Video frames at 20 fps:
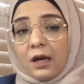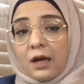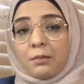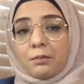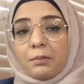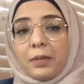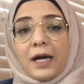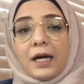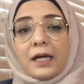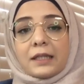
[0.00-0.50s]

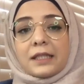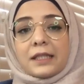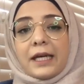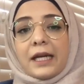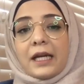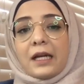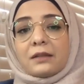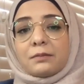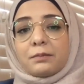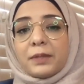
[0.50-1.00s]
but
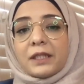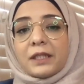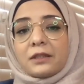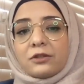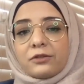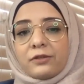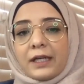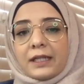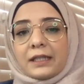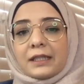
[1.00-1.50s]
cannot be
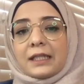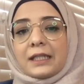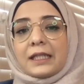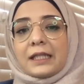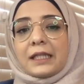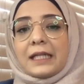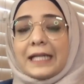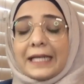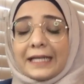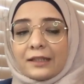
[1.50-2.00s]
directly
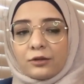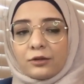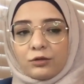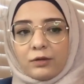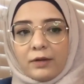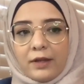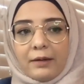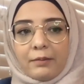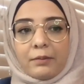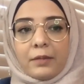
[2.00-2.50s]
linked to
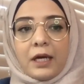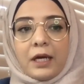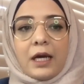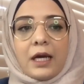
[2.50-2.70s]
them.